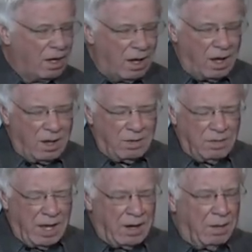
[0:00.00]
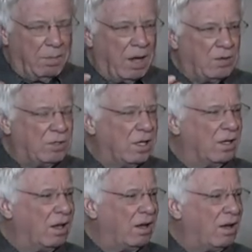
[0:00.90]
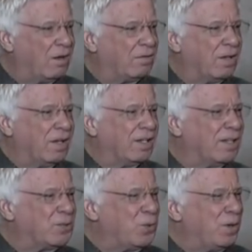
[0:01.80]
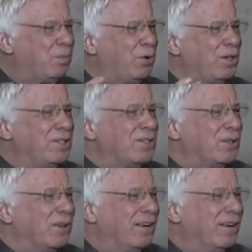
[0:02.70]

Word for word: Out of that abounding love, guess what it points to?